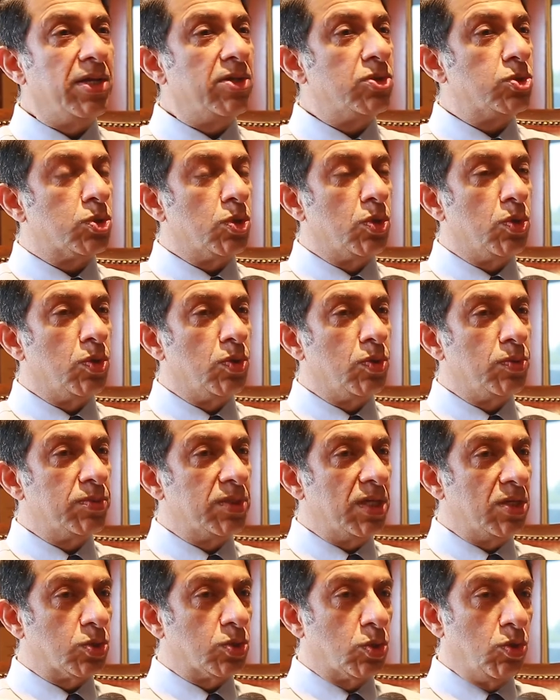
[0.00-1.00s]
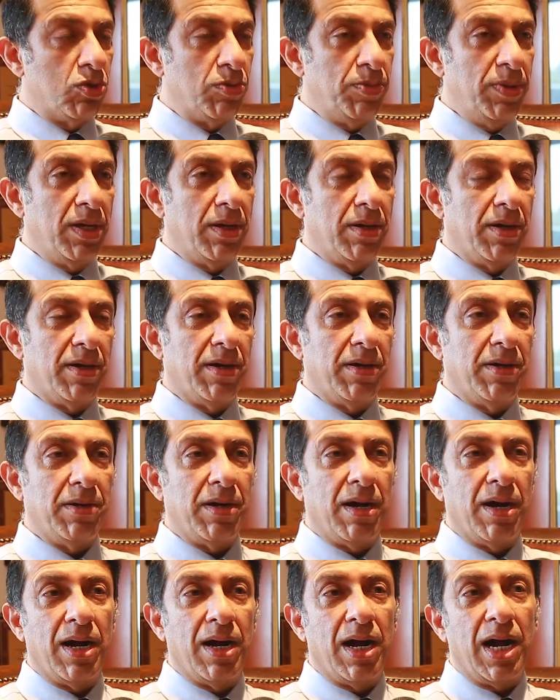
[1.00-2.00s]
So there's going to be
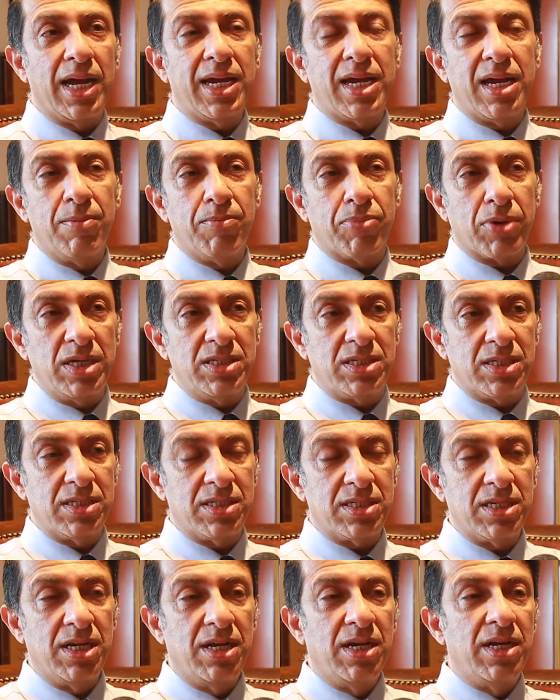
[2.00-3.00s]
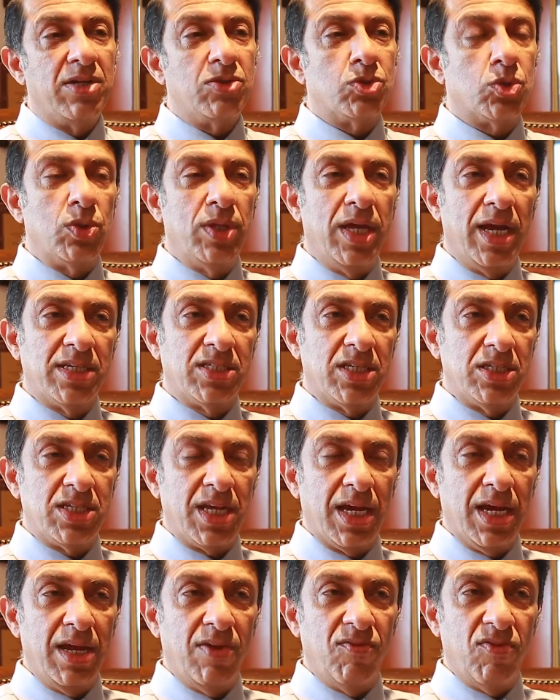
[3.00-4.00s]
a hike in prices. So the
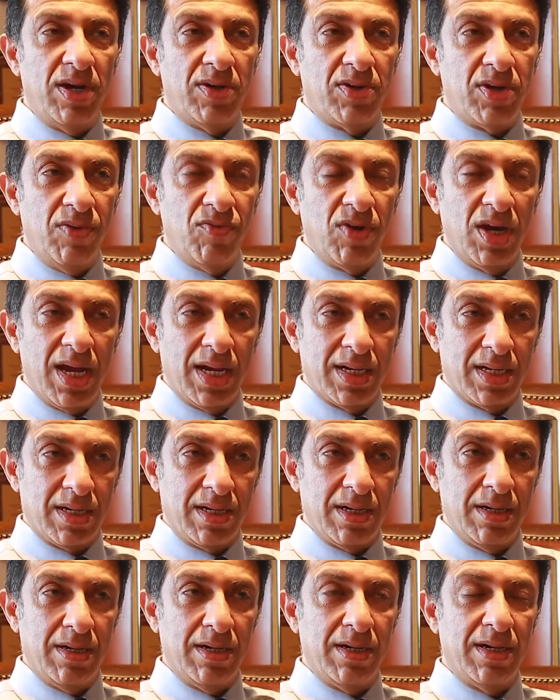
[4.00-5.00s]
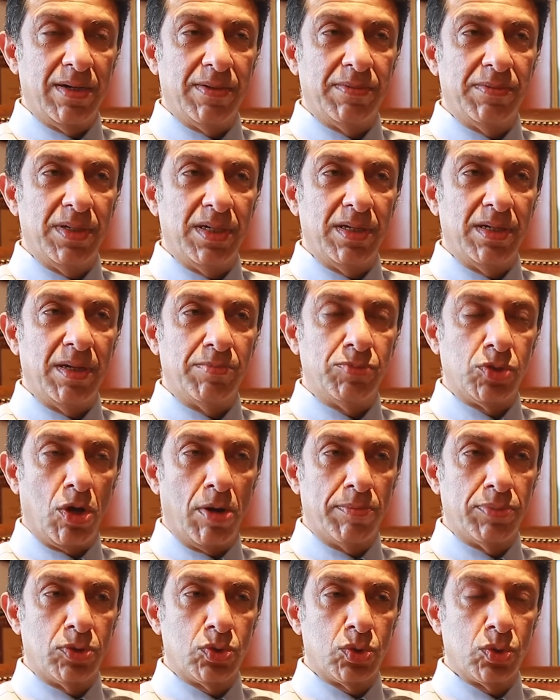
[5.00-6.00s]
existing inventory will get
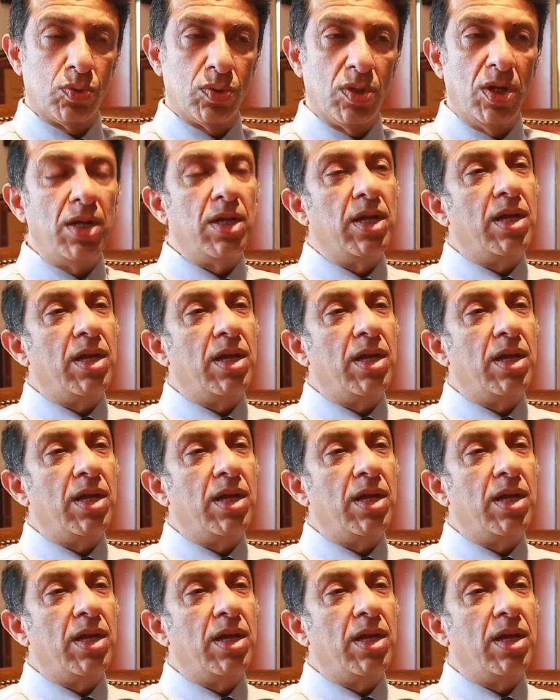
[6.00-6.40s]
absorbed soon.